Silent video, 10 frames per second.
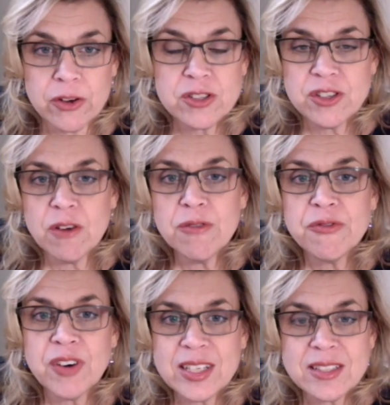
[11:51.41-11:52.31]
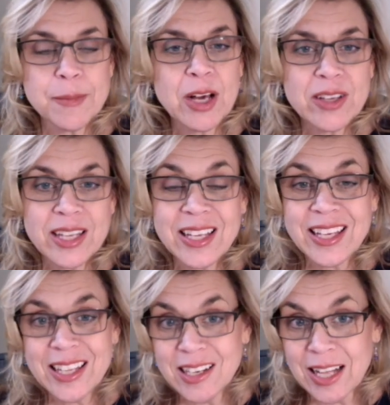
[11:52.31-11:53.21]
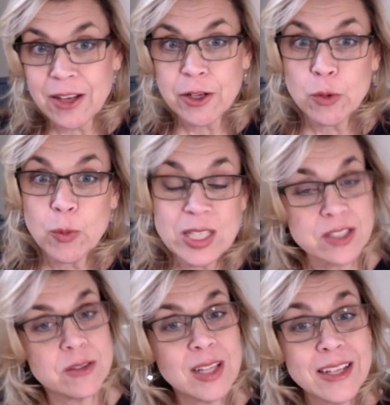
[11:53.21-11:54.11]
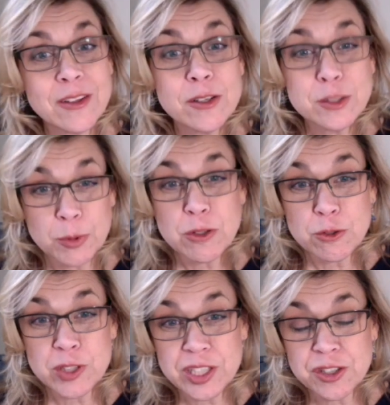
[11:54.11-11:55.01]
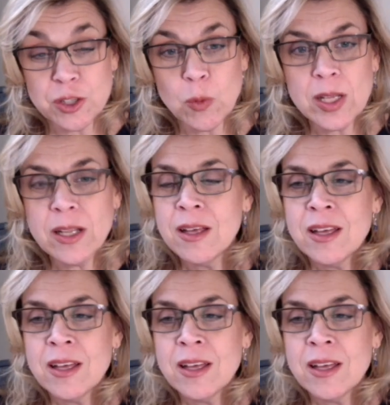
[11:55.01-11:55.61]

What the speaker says: There's no fuss about getting in and out of your wetsuit like there is with the traditional one.